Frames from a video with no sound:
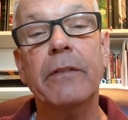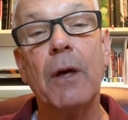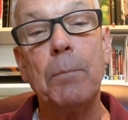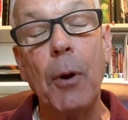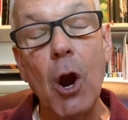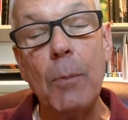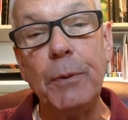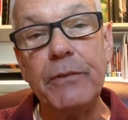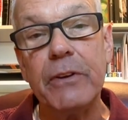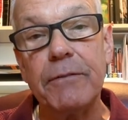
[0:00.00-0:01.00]
The
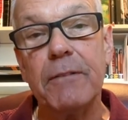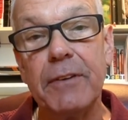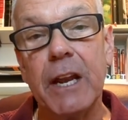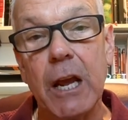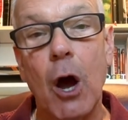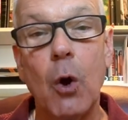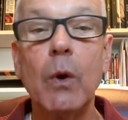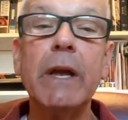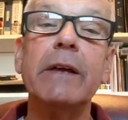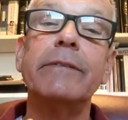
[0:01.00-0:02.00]
purpose of the video
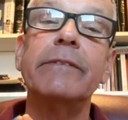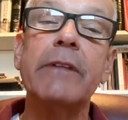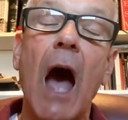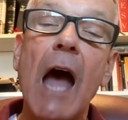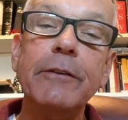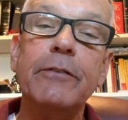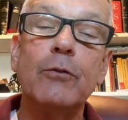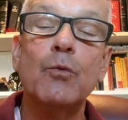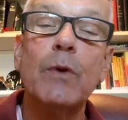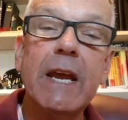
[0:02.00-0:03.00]
is not
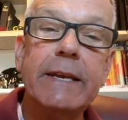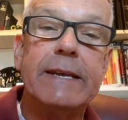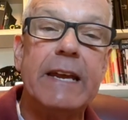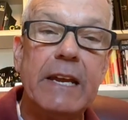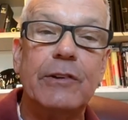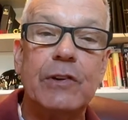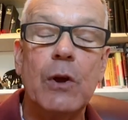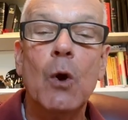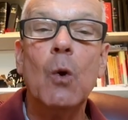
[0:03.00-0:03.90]
to reteach